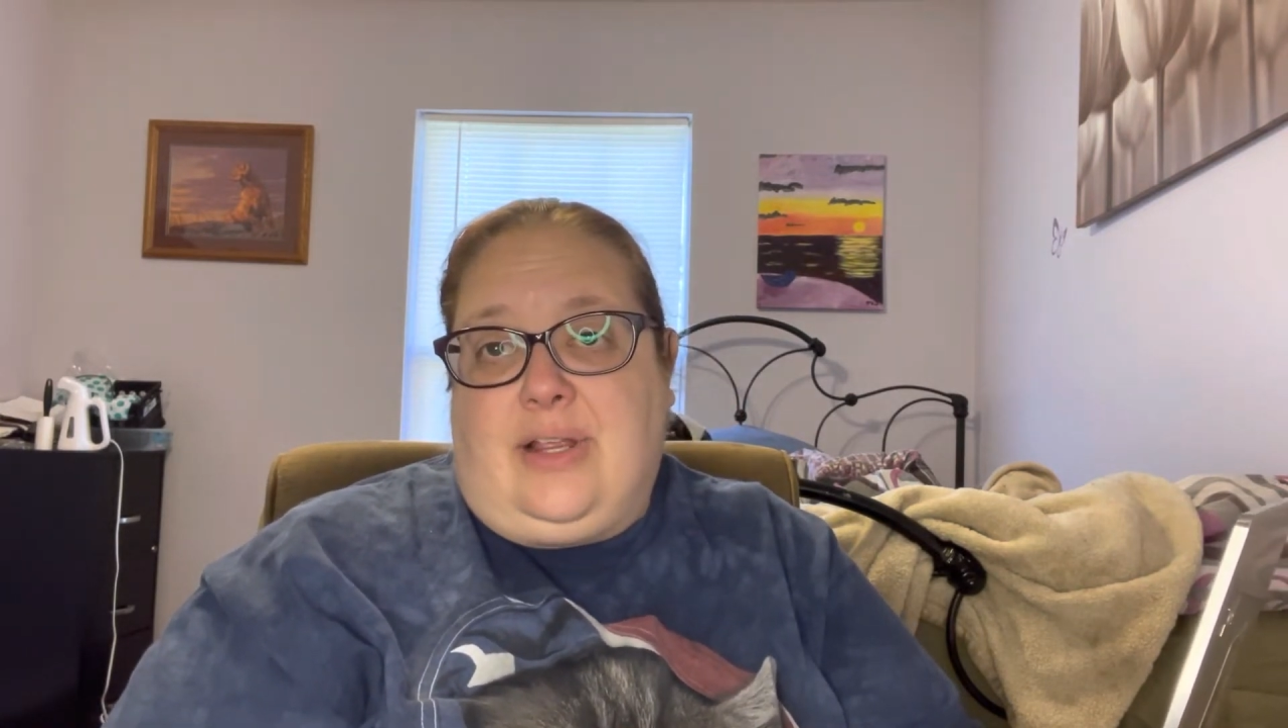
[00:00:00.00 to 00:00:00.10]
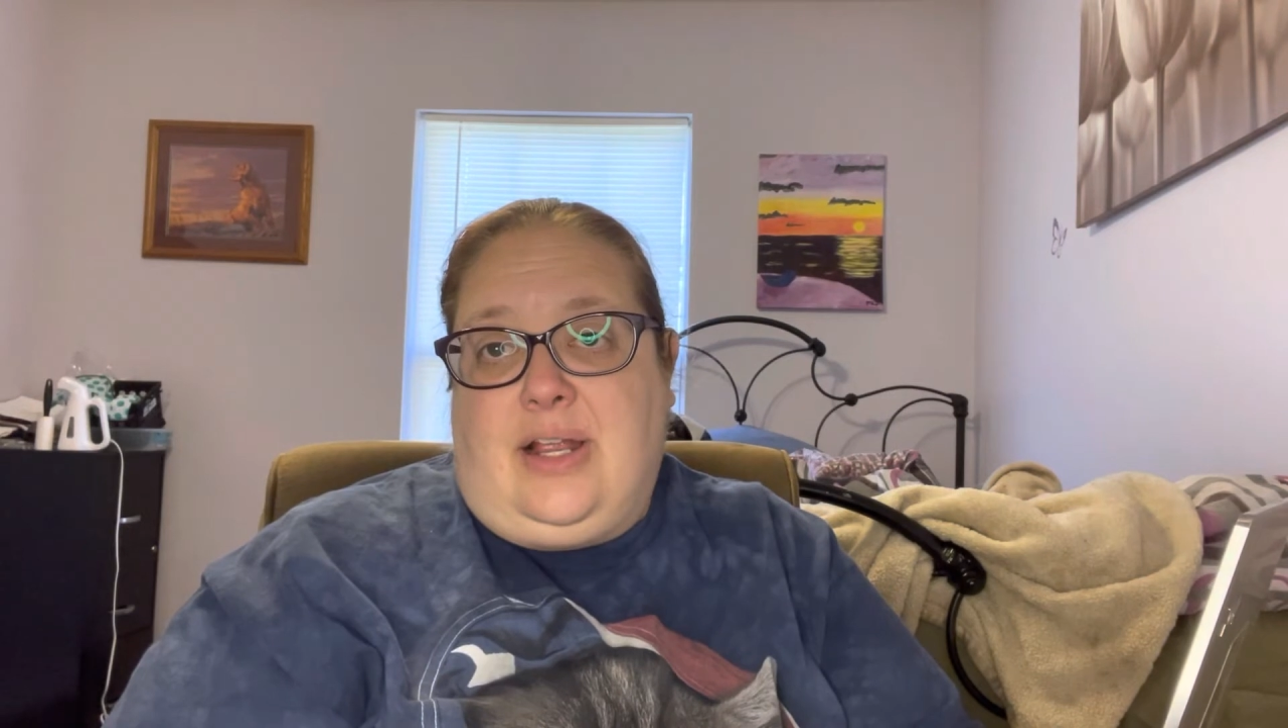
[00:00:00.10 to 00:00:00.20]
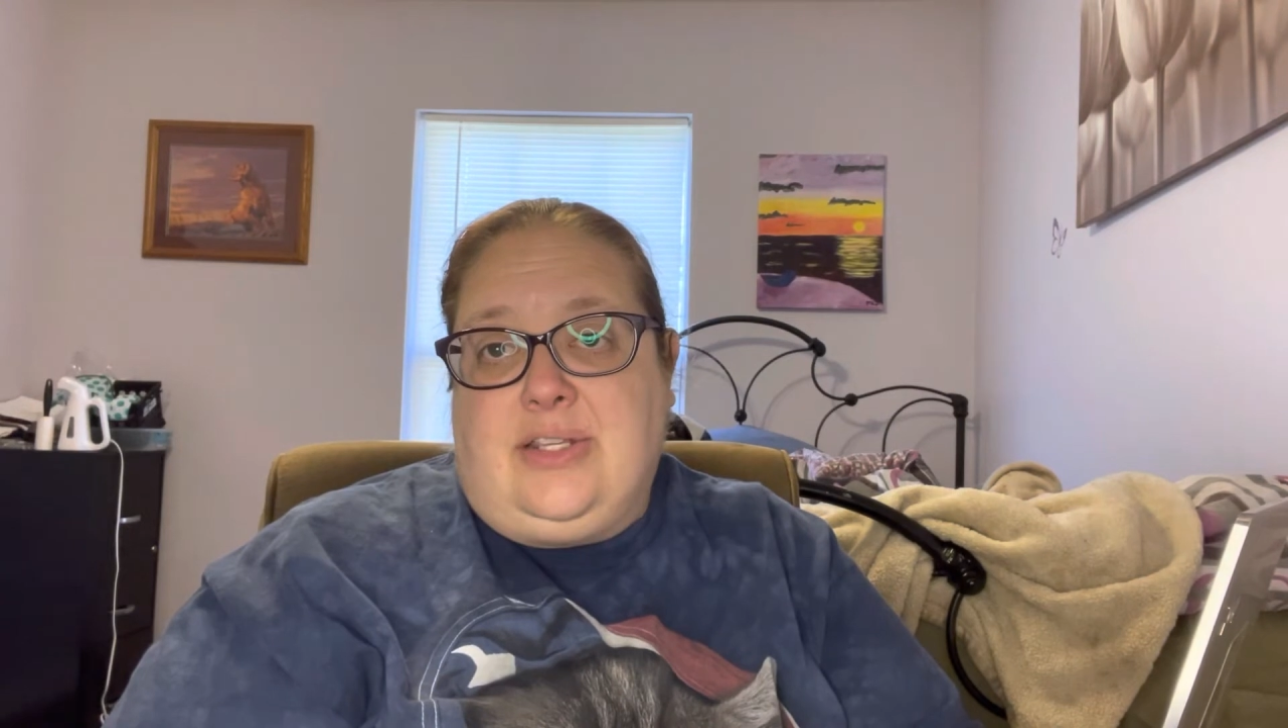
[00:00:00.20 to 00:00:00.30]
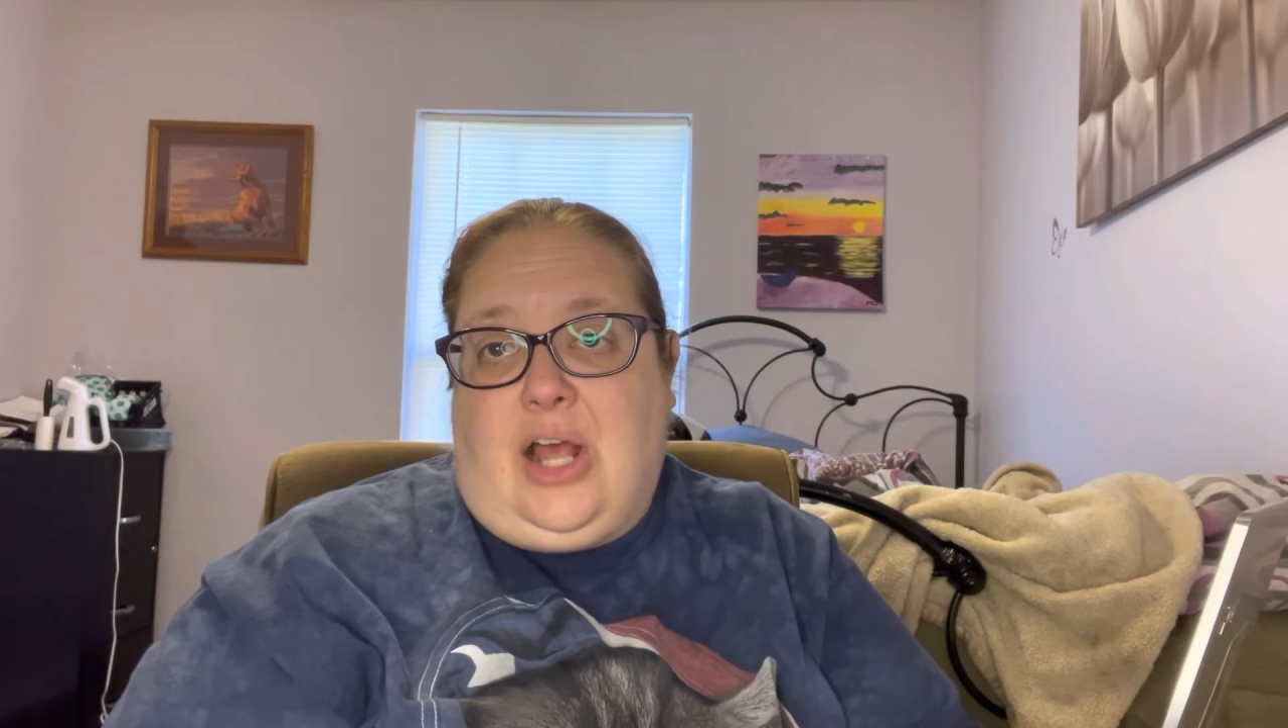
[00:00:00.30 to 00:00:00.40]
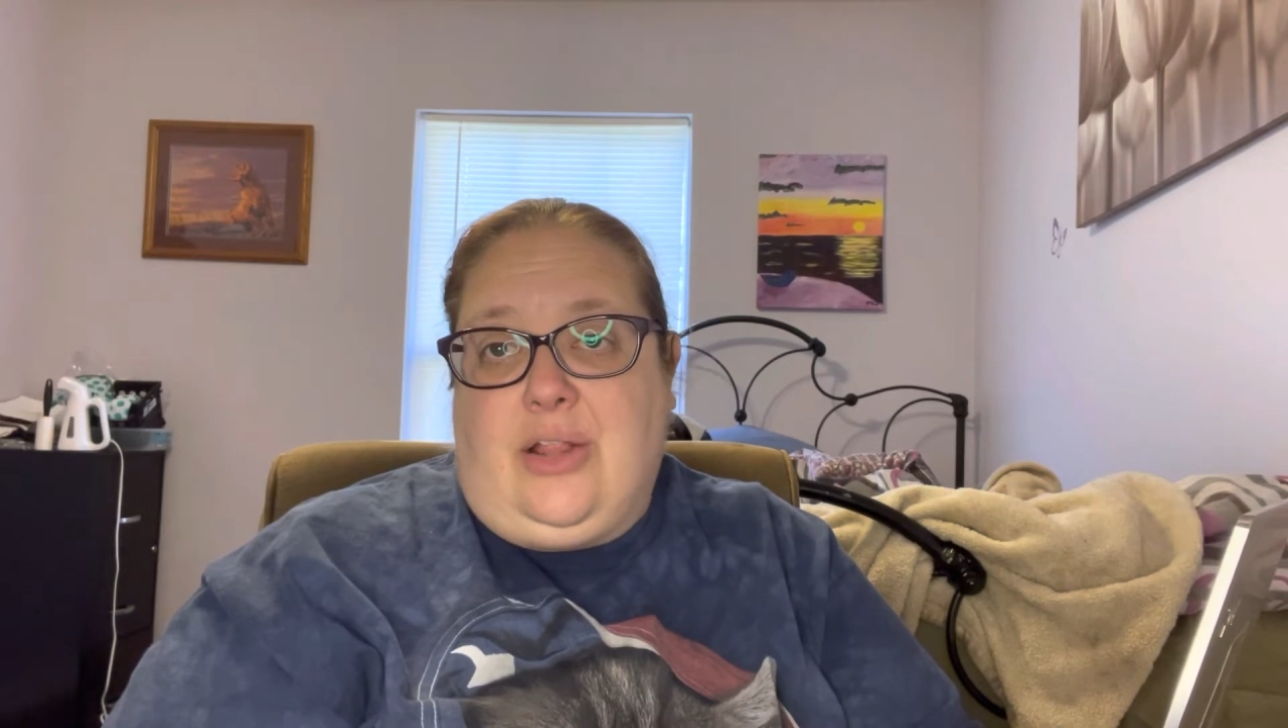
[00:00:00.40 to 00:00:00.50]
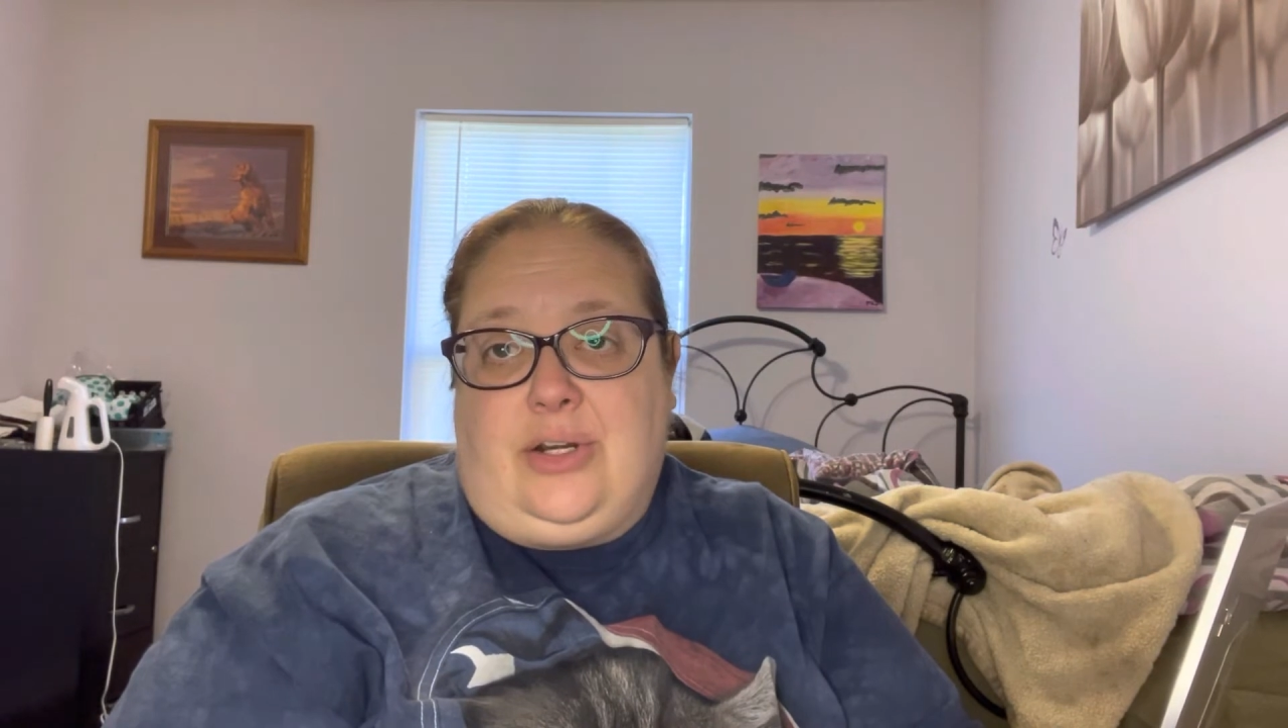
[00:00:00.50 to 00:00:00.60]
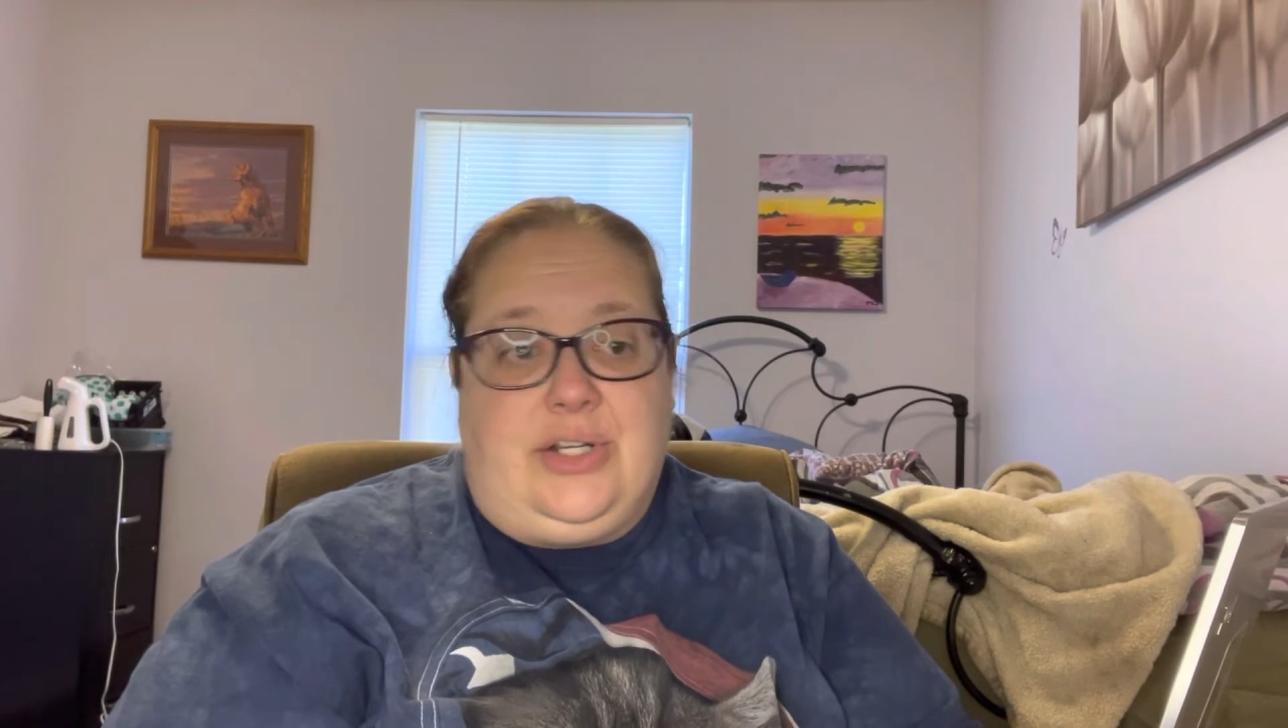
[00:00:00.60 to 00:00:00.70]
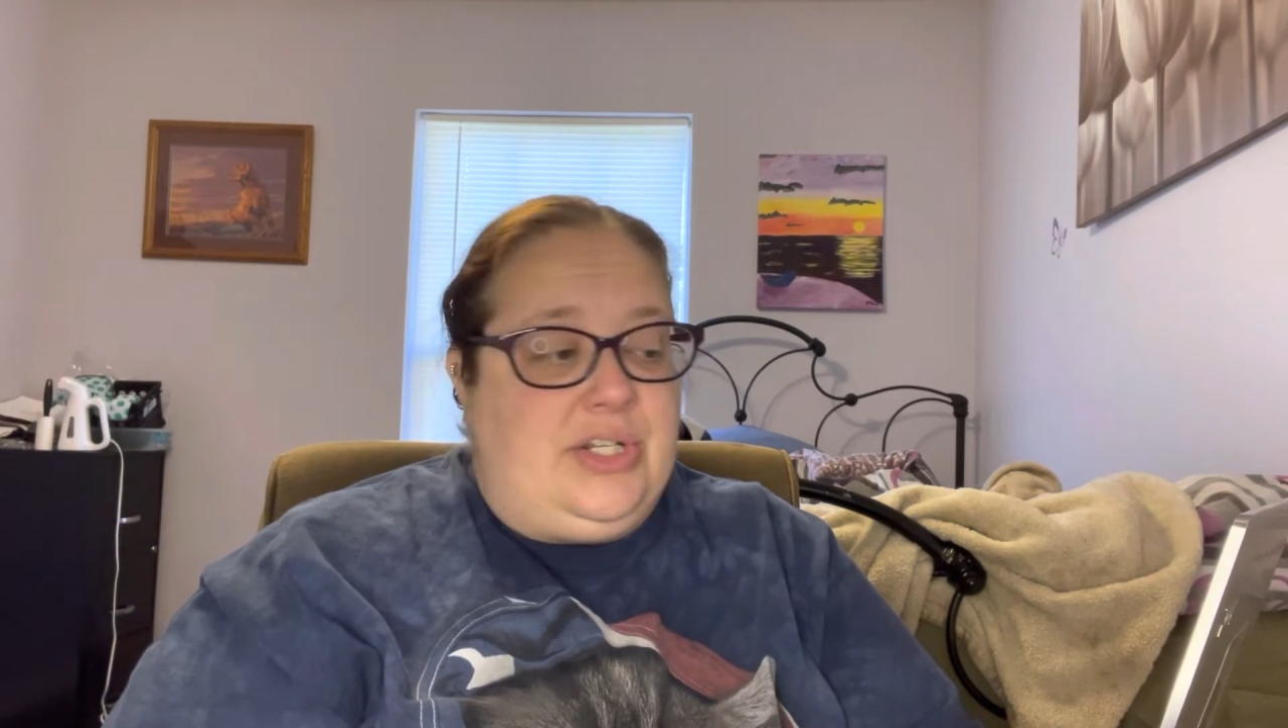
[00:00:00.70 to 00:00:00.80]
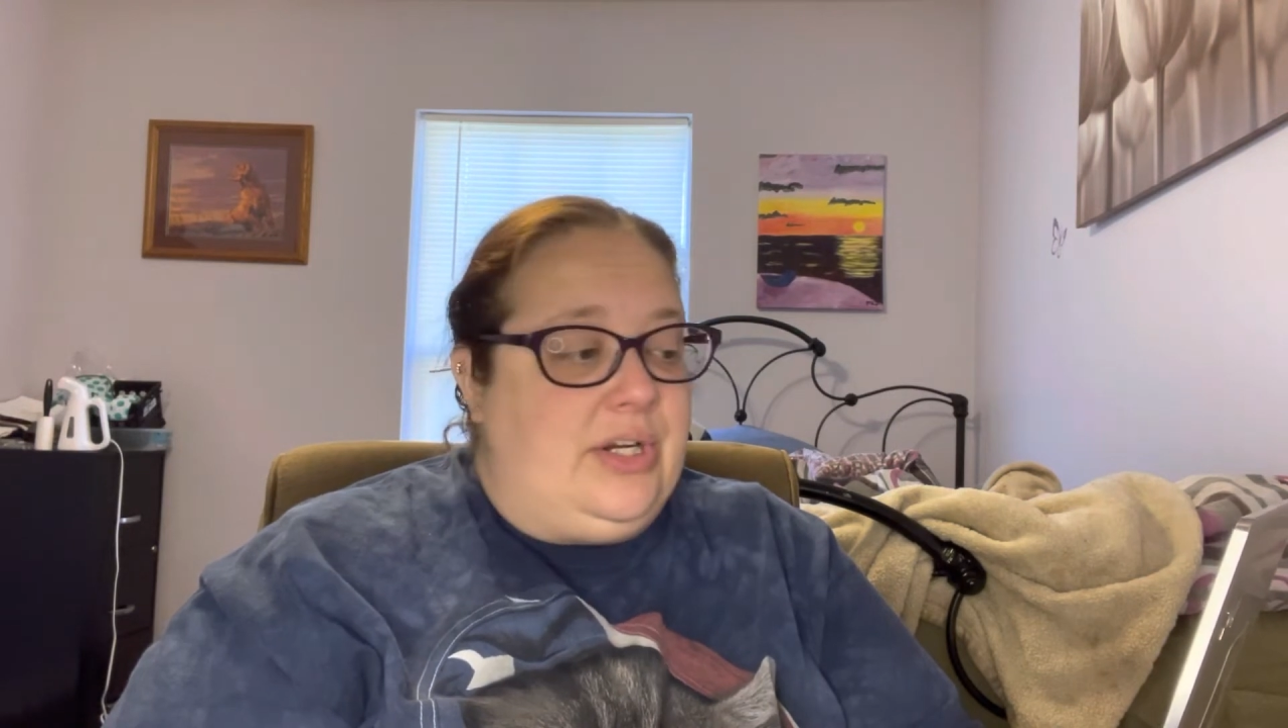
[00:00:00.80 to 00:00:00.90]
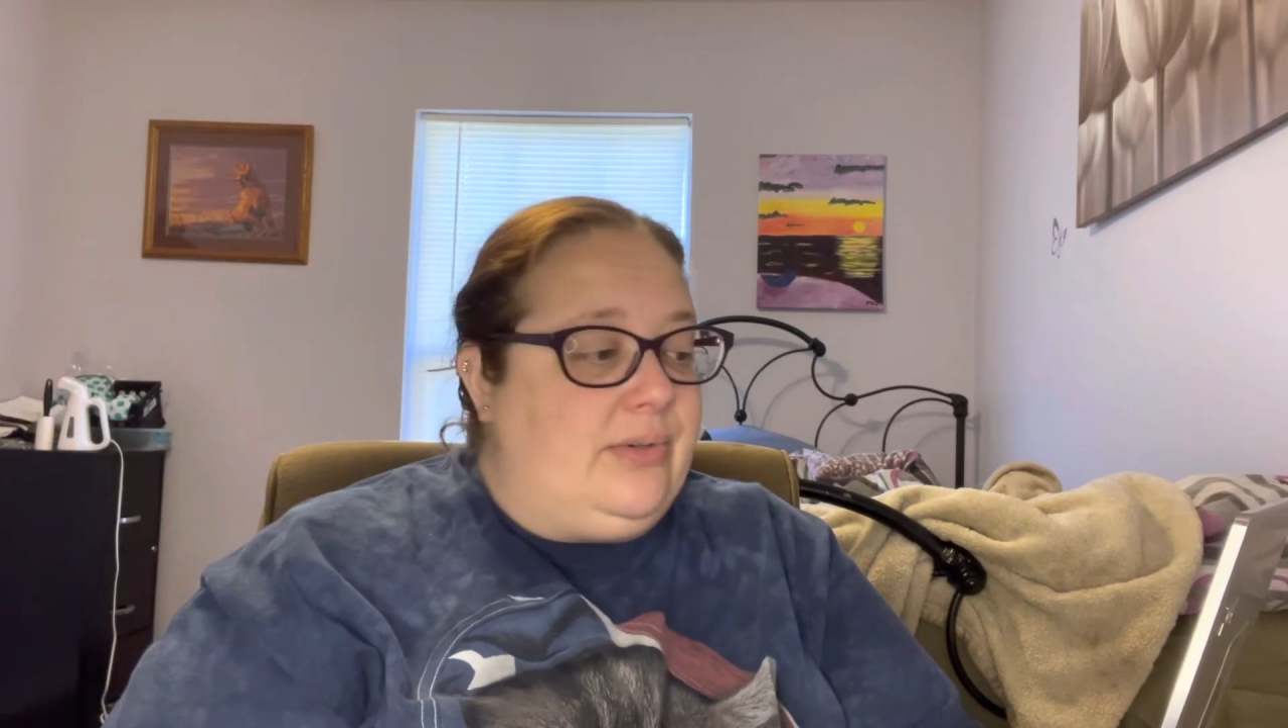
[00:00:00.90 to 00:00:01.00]
$1 or
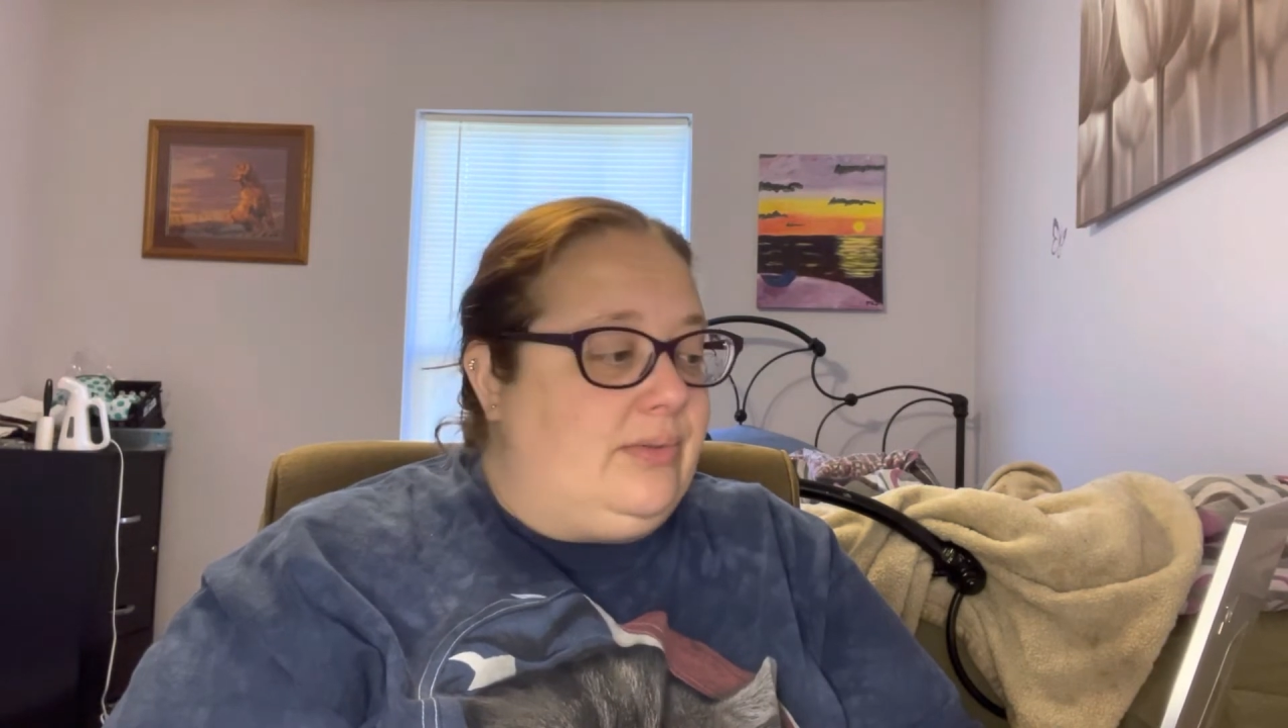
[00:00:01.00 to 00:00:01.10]
$2.